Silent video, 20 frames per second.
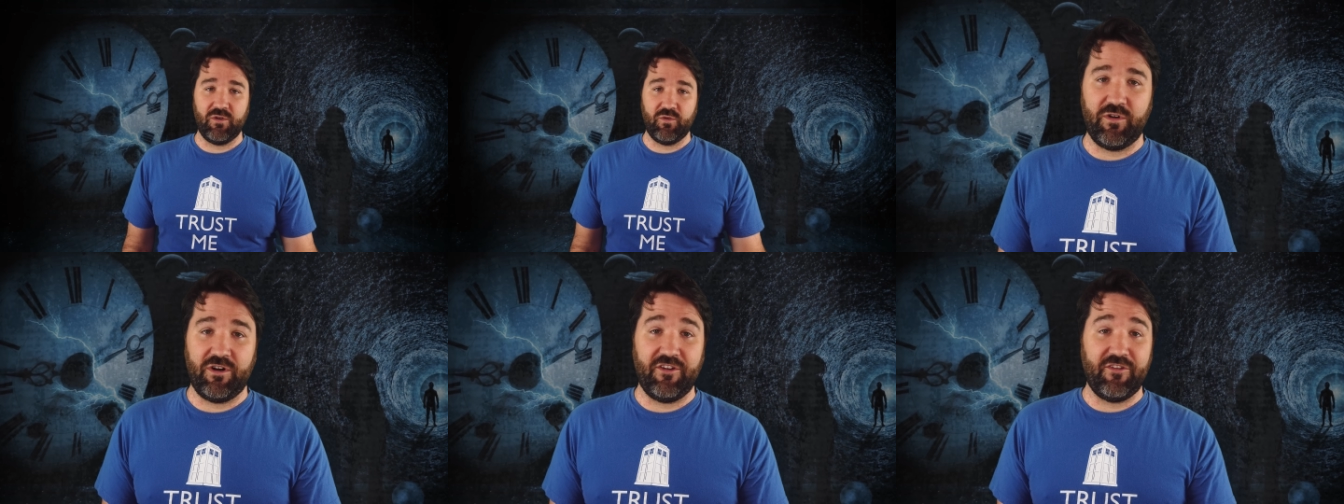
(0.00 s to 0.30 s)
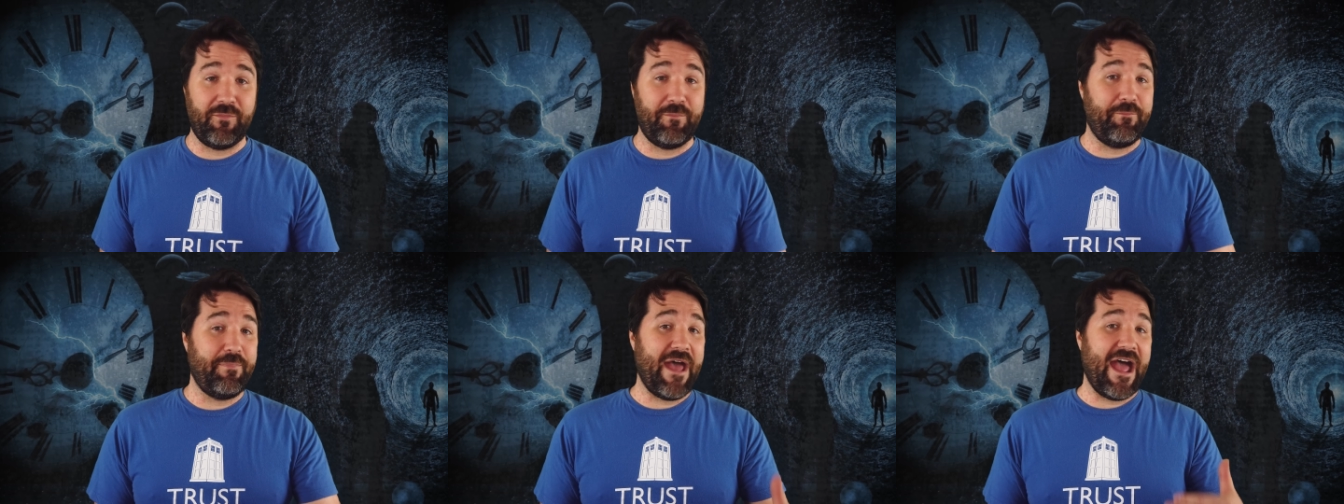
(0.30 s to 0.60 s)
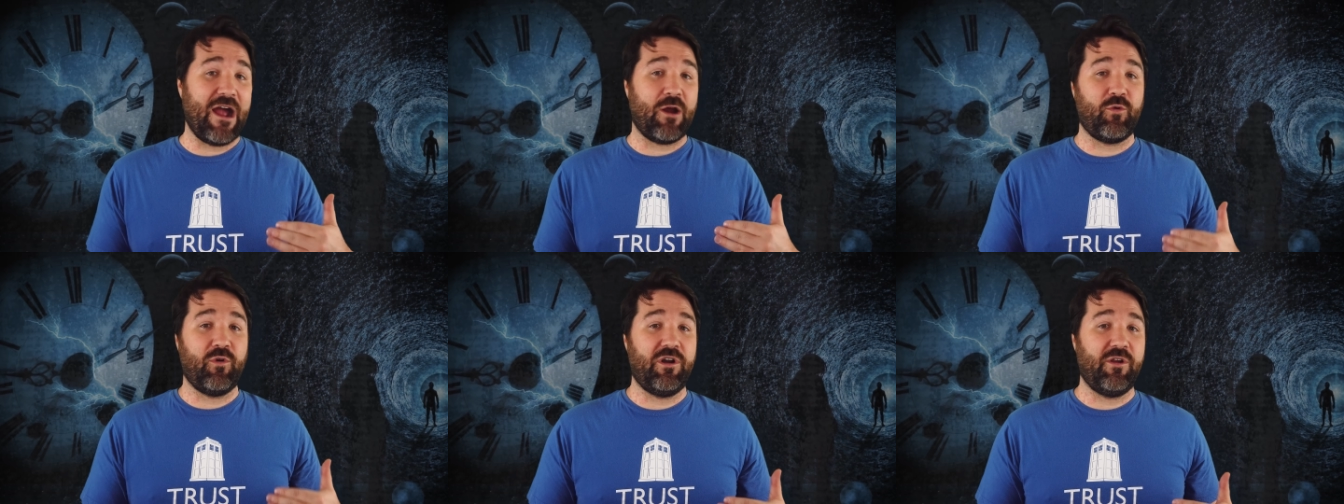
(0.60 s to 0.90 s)
whereas
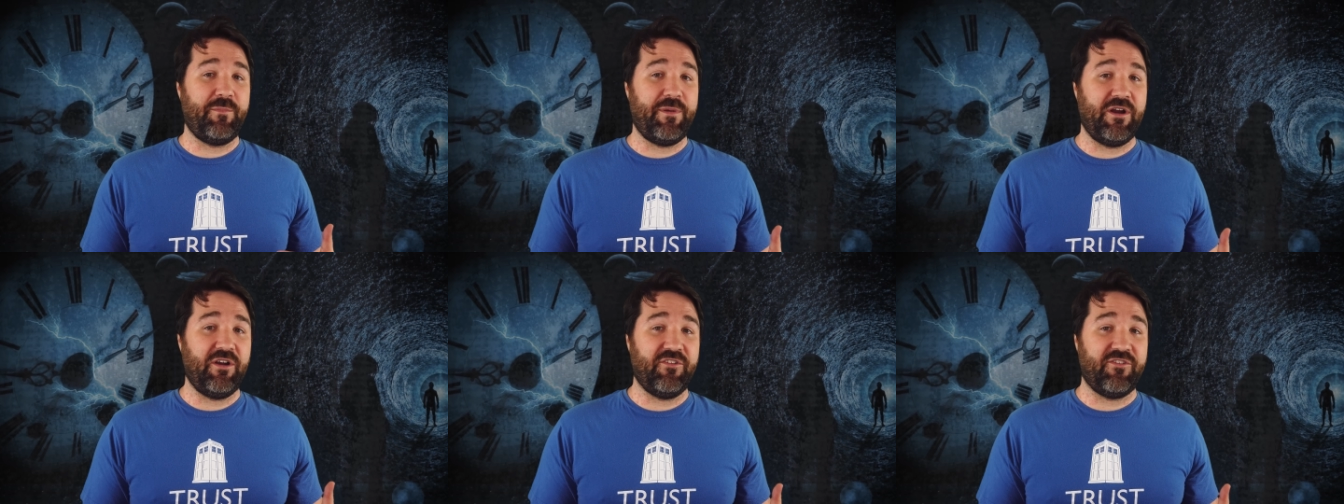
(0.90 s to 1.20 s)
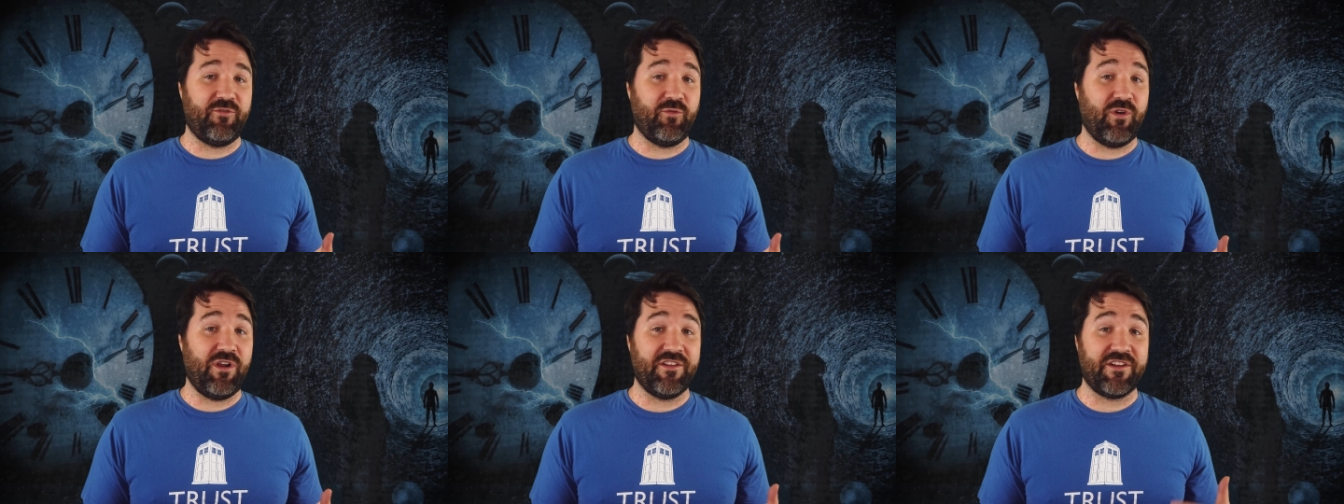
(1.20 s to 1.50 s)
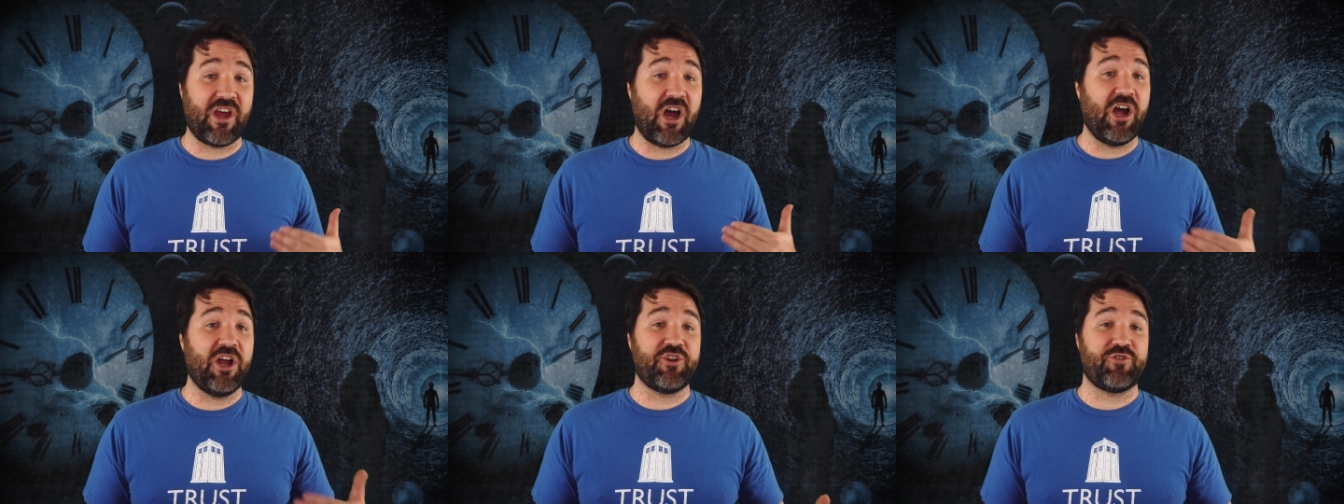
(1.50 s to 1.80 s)
backward appears to run
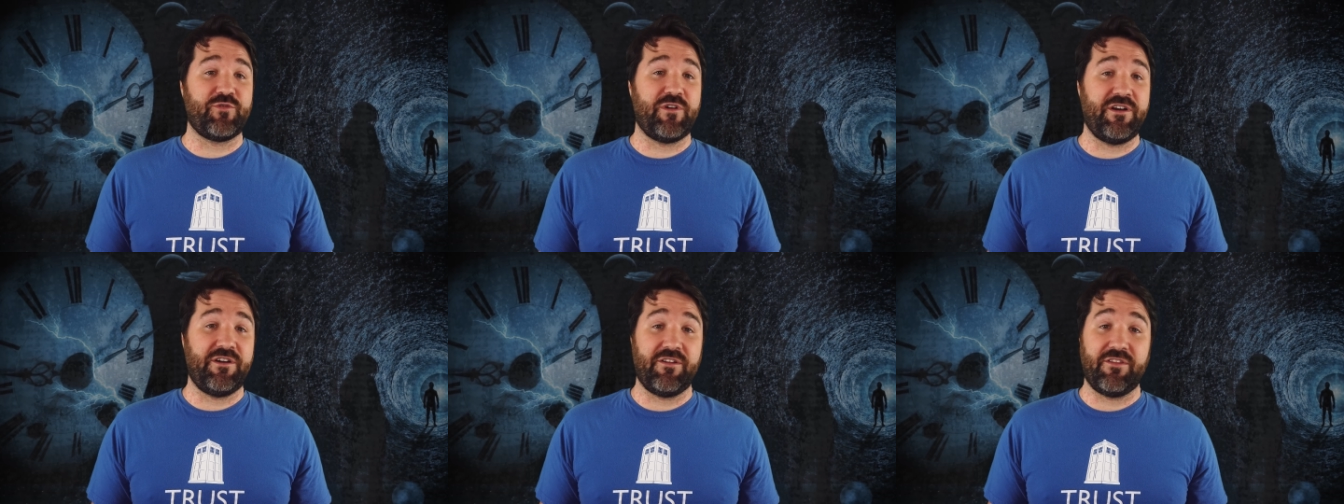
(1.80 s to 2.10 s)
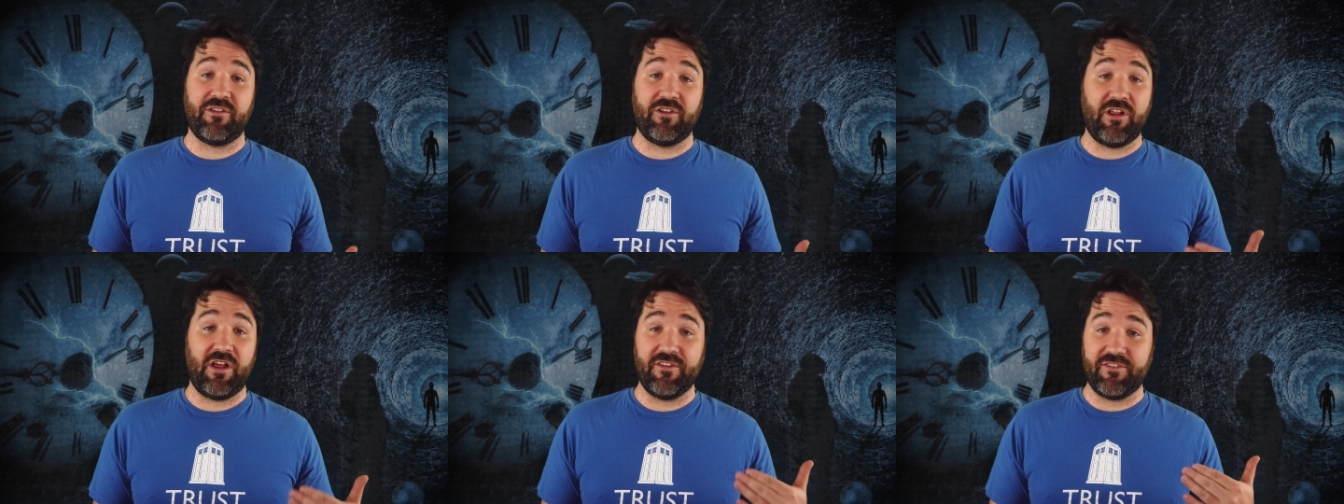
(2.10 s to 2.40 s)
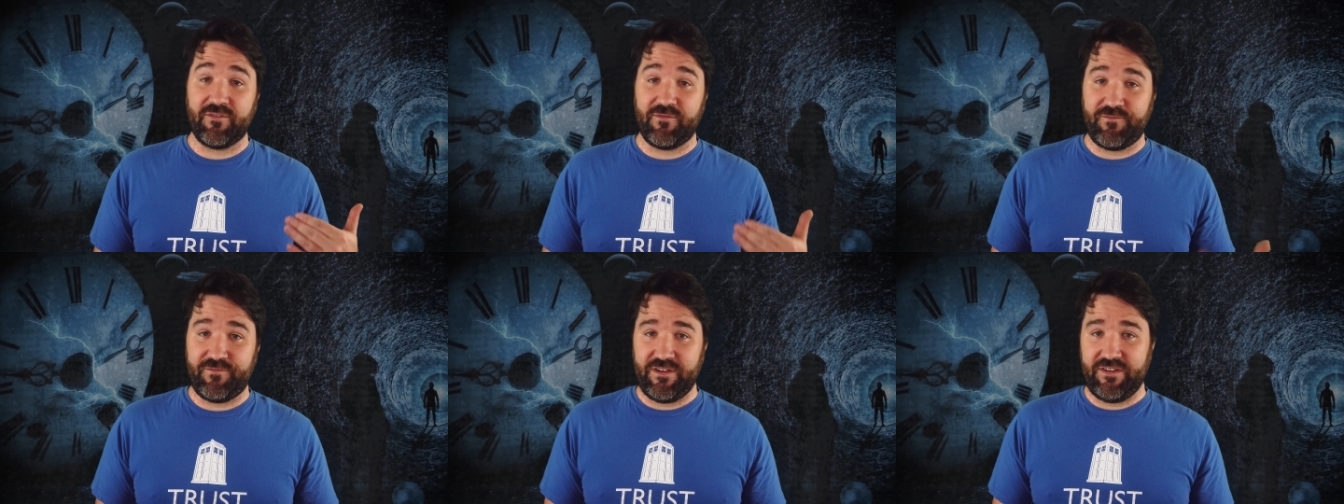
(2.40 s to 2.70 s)
contrary to the
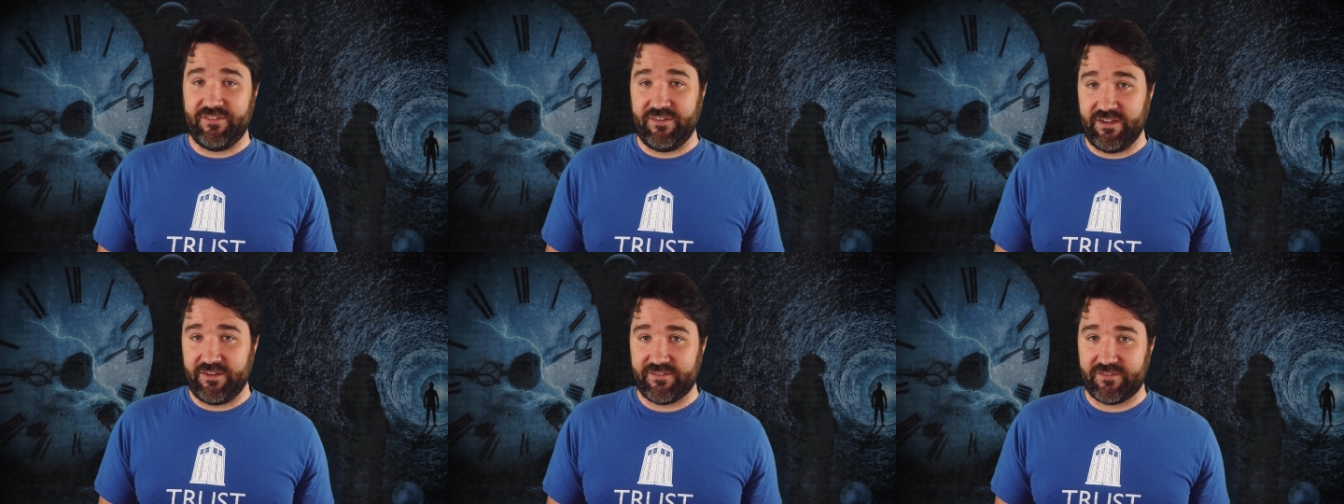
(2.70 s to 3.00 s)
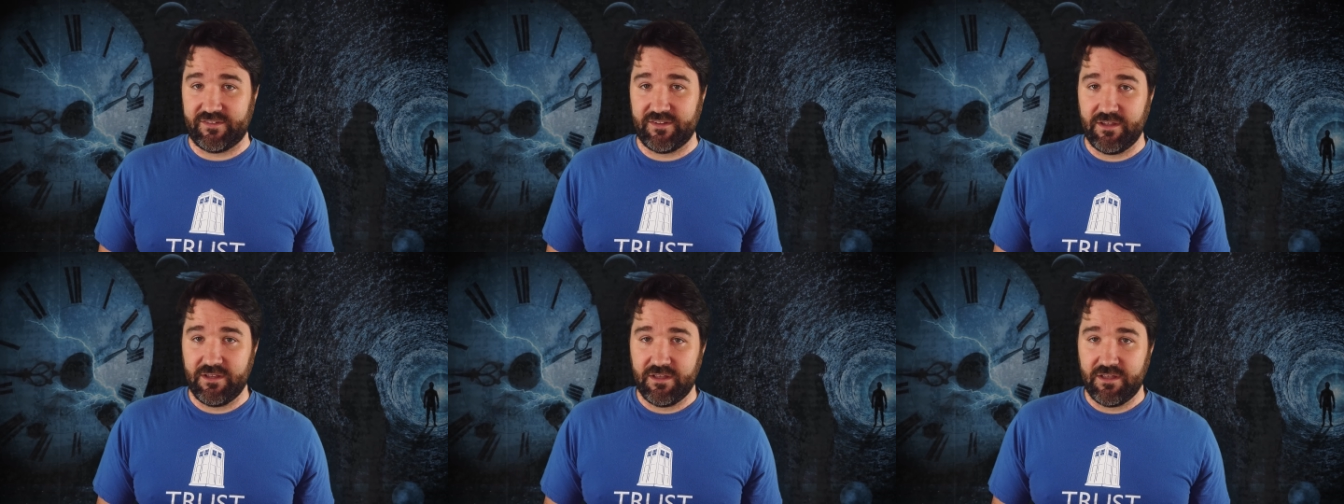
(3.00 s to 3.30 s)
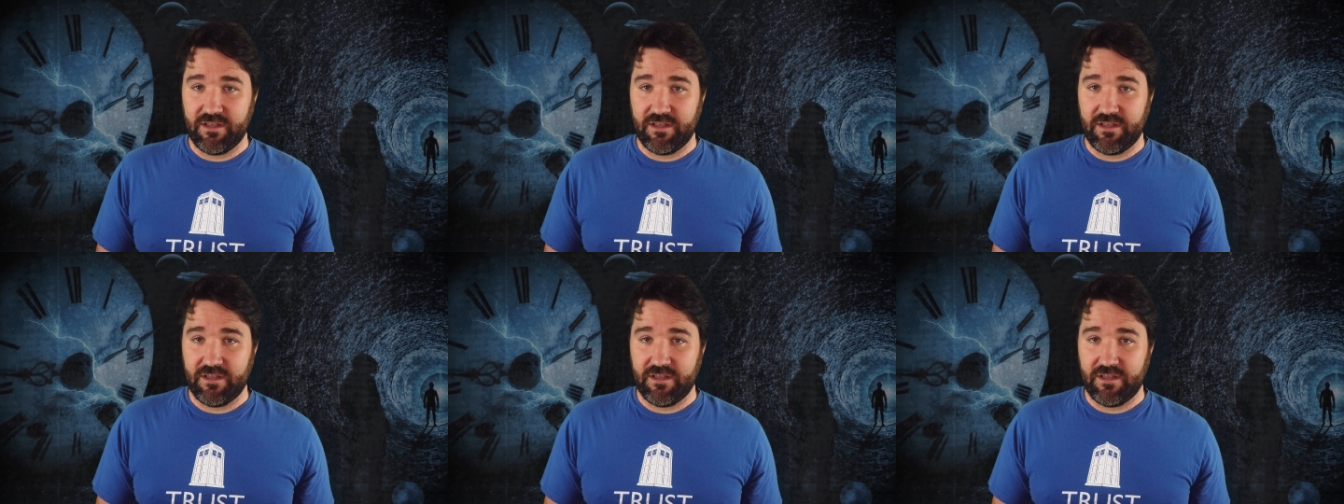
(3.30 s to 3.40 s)
laws of physics.